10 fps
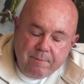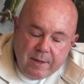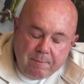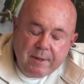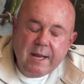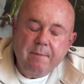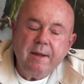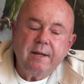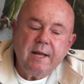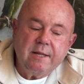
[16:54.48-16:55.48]

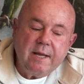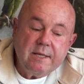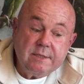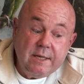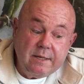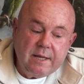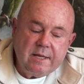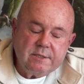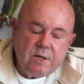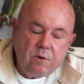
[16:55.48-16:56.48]
epidemic that has hit
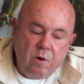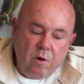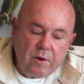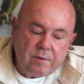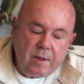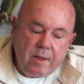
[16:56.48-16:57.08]
us so hard.